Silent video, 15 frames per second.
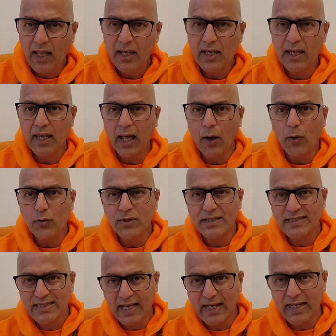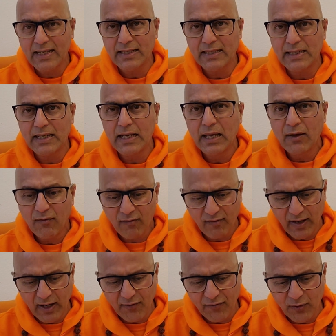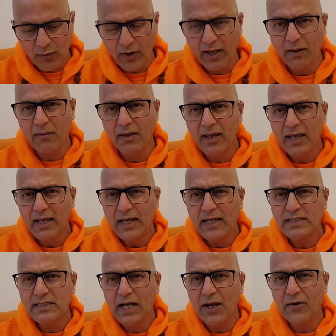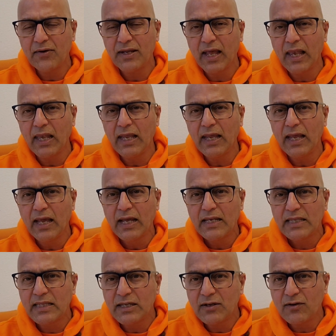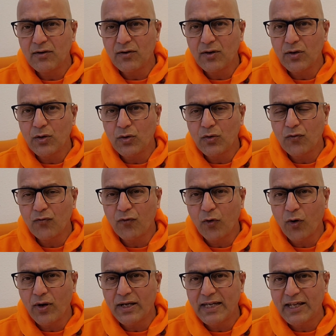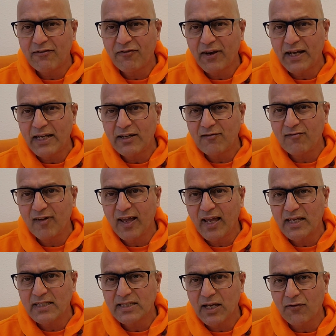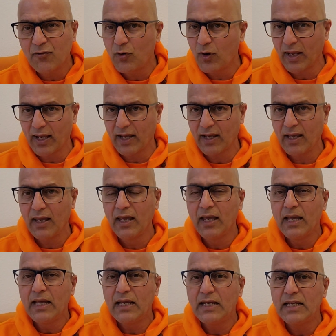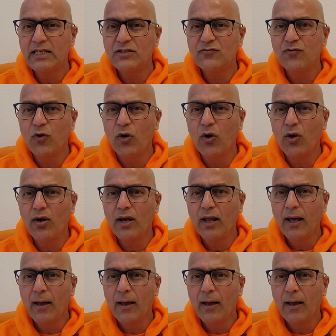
now the second way of knowing, it is not really 4 different ways of knowing. It is 4